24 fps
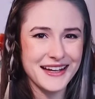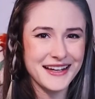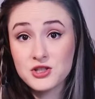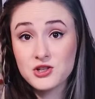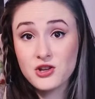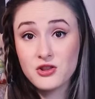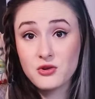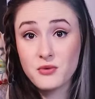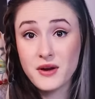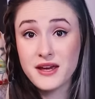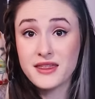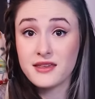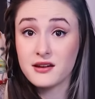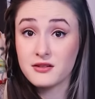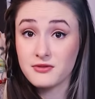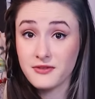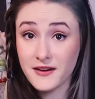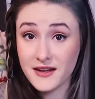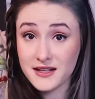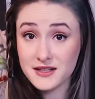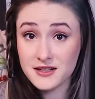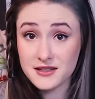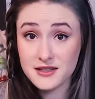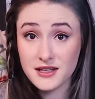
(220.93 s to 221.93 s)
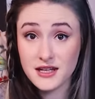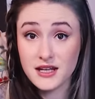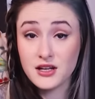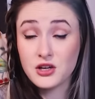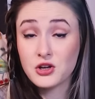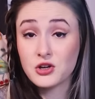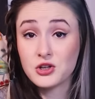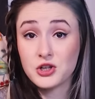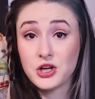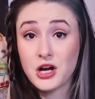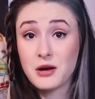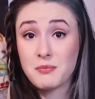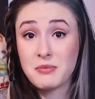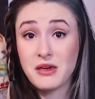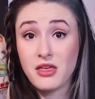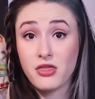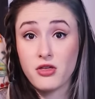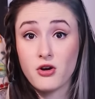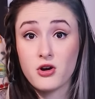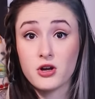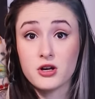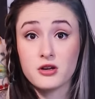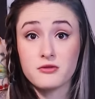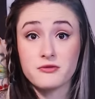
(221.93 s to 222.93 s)
Much in the way that fantasy could not be
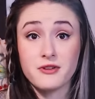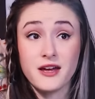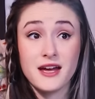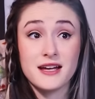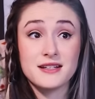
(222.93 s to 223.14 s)
thought of